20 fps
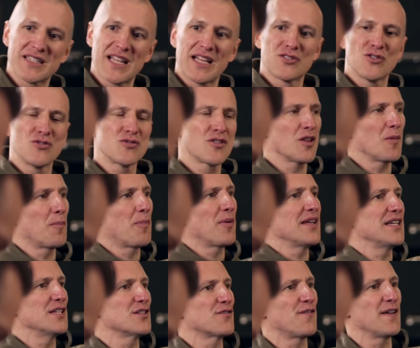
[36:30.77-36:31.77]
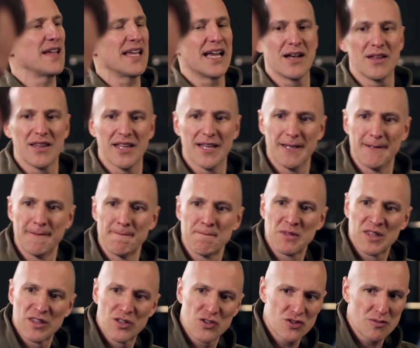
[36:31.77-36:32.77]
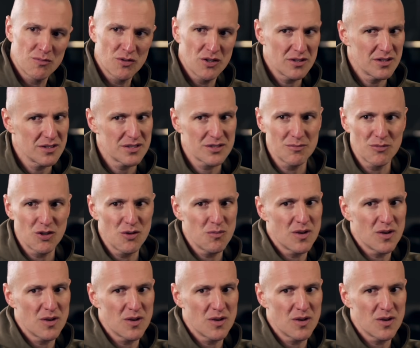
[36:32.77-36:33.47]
dancer? Who's got the prettiest feet out there? There's some good